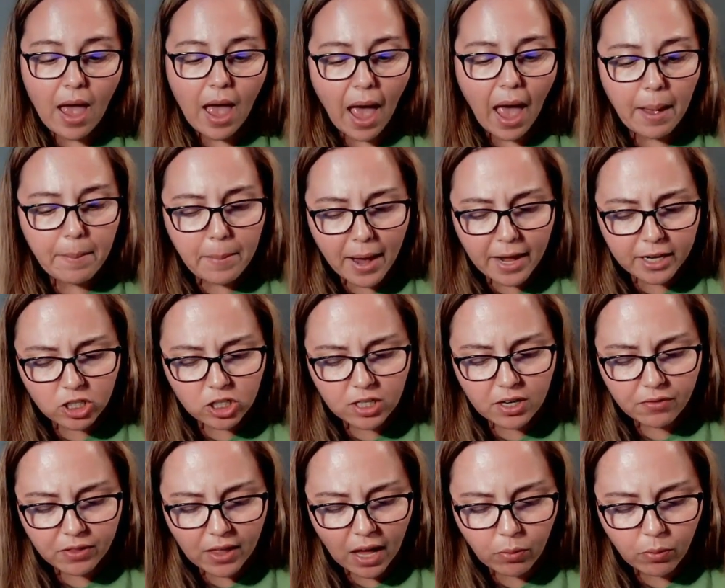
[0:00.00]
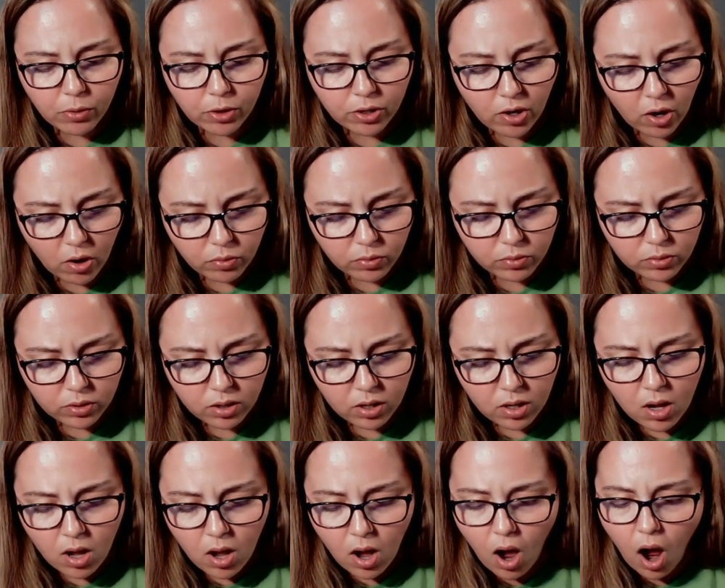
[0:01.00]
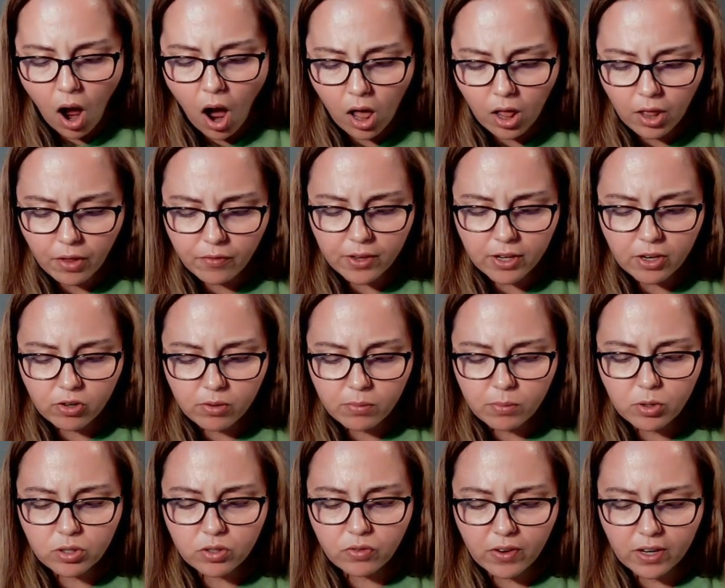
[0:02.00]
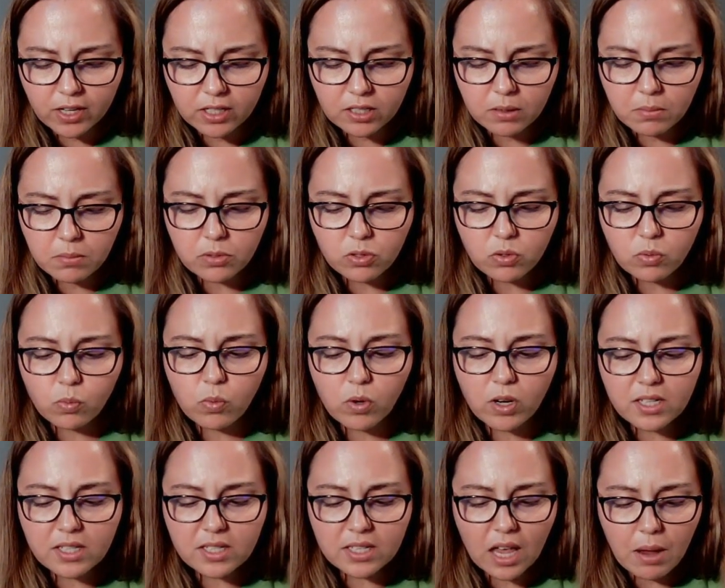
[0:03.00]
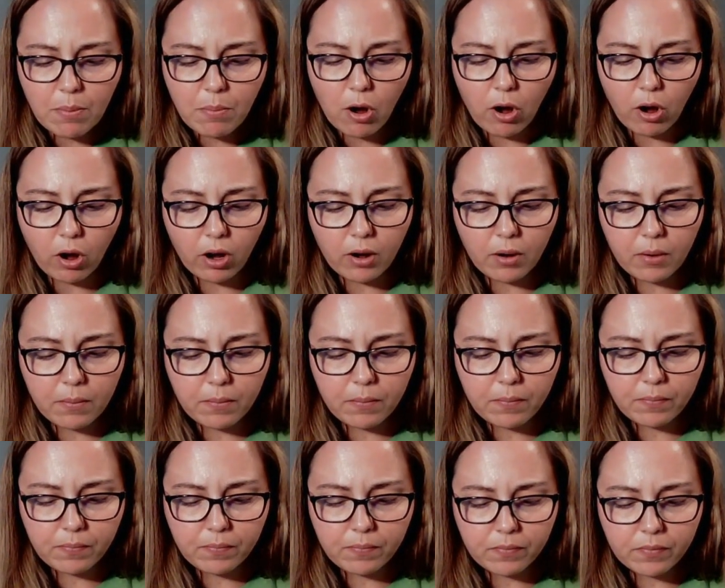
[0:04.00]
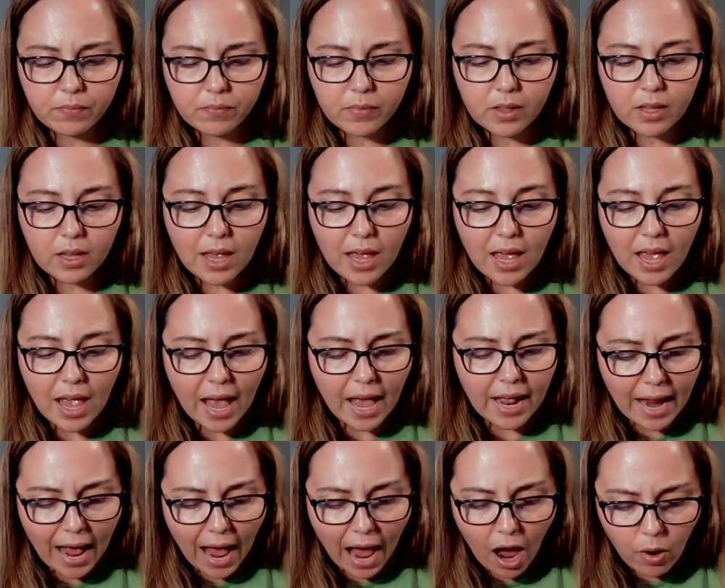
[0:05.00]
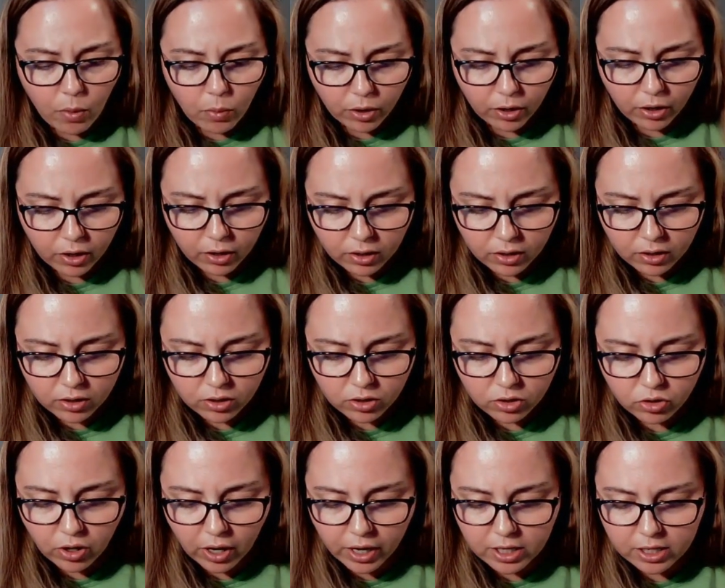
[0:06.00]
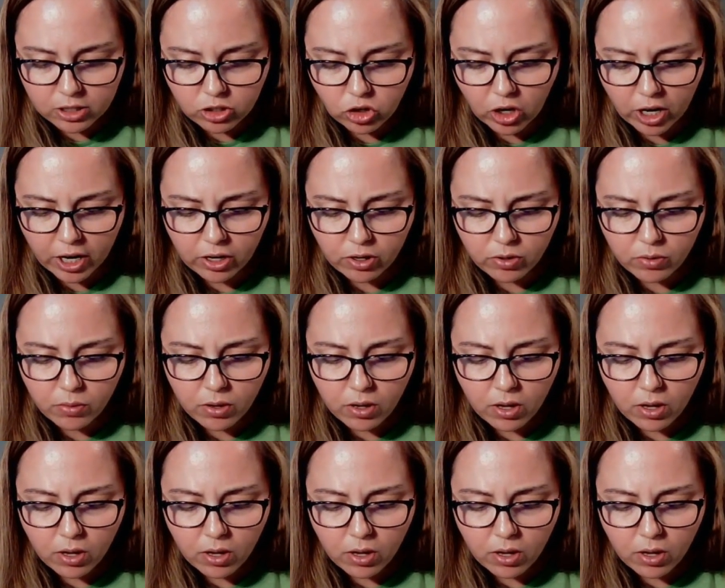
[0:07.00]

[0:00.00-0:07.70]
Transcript: Imagine if that were known. All of Grumio's victims would escape her. An hour? Cried Atreyu.